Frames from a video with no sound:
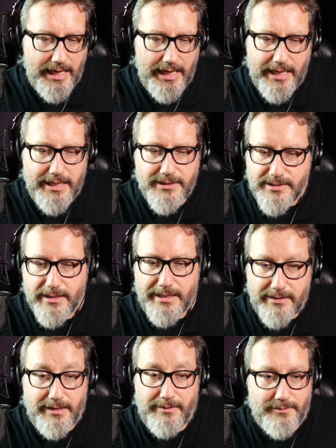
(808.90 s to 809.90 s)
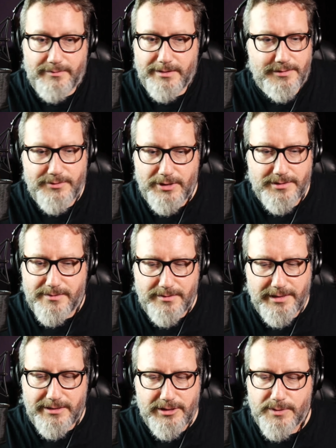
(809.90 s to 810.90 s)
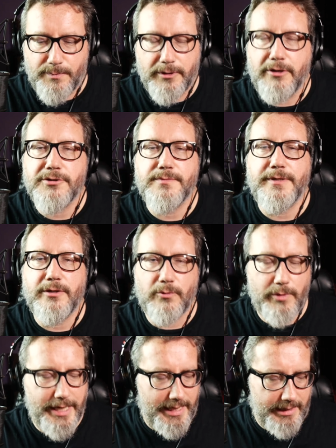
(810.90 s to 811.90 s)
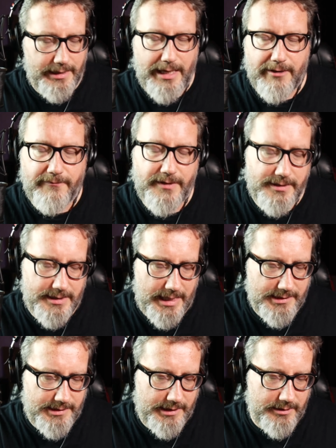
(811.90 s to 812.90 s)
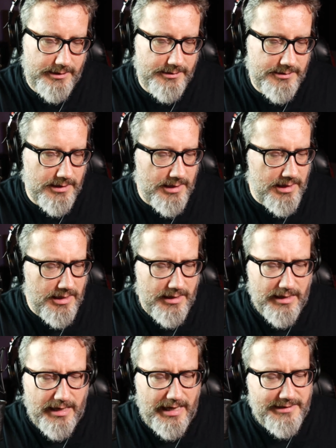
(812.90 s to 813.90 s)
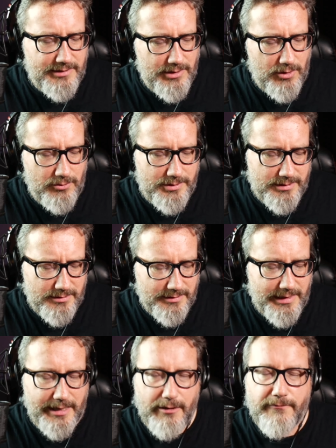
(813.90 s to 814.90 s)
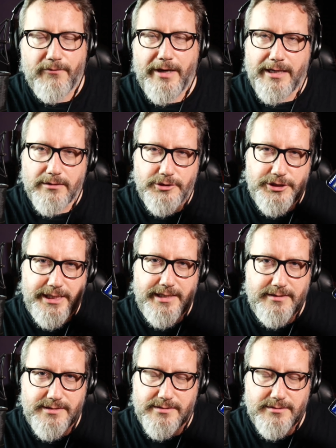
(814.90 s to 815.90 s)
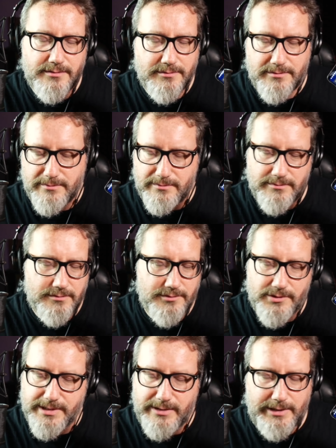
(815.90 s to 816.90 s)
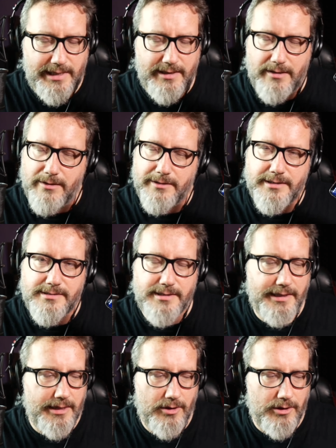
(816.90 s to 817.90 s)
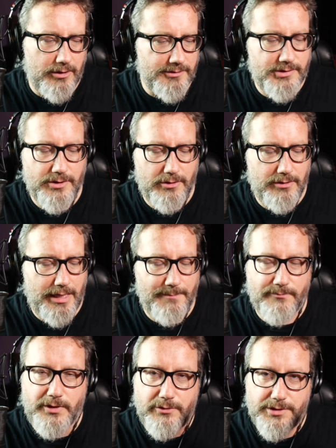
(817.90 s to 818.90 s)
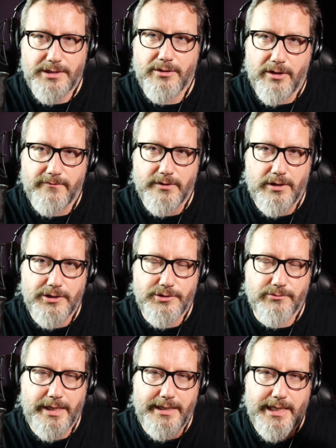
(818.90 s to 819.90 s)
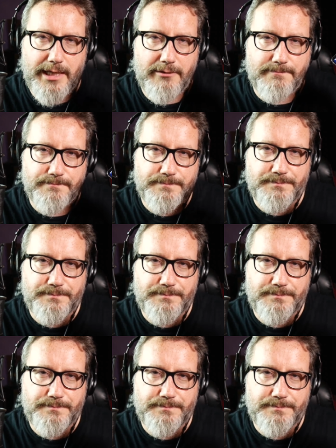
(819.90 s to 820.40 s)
And it's like it just blows me away how fantastic it is. I don't care for LG's skin on this thing at all. So I'm using Nova Launcher right now,